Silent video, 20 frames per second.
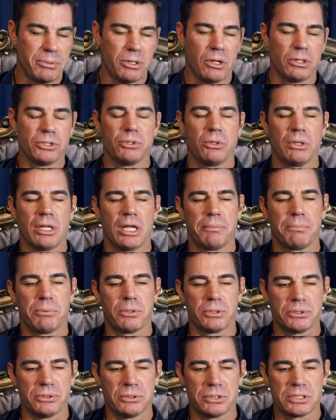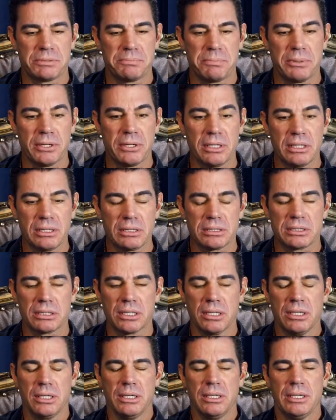but also a lot of personal experience.
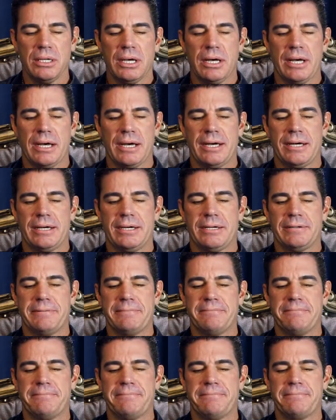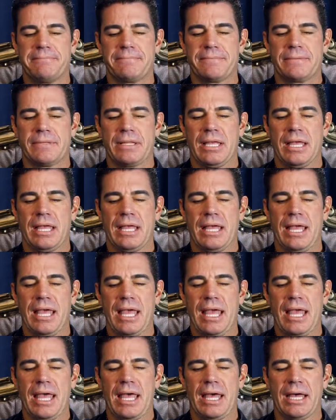
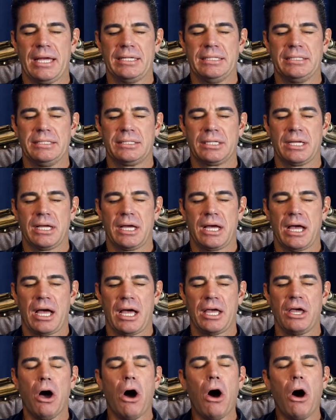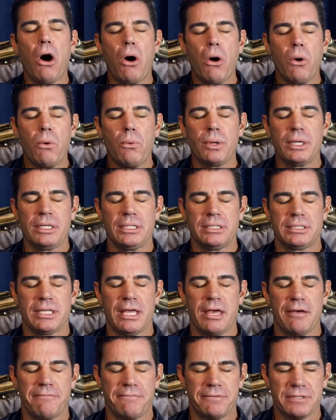And I always
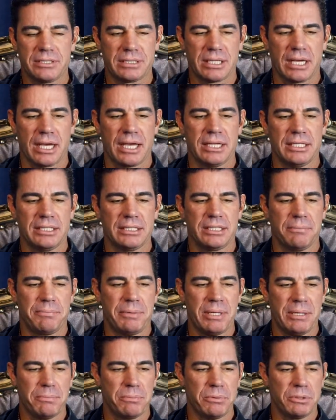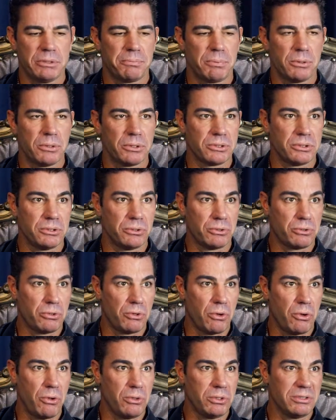emphasize the people's personal
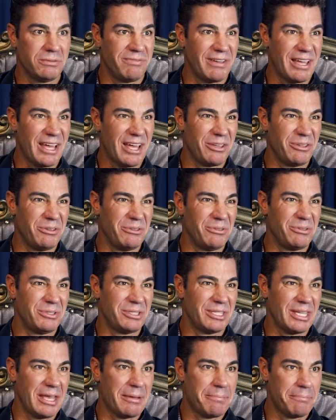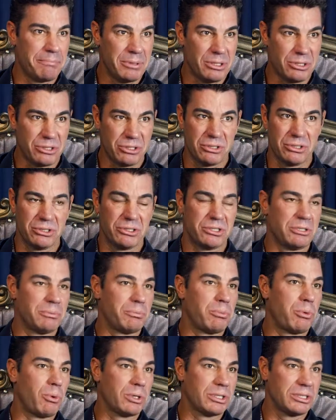goals, values, ambitions,
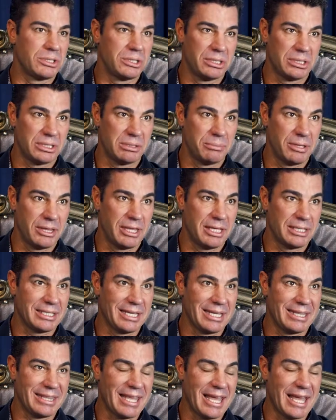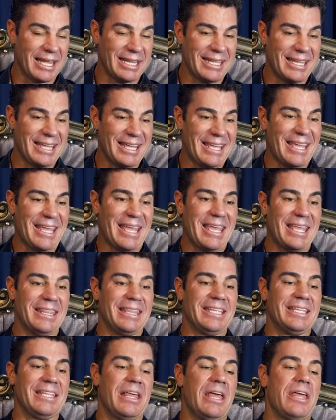support system, and things like that
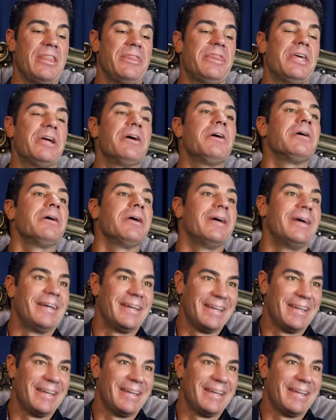and their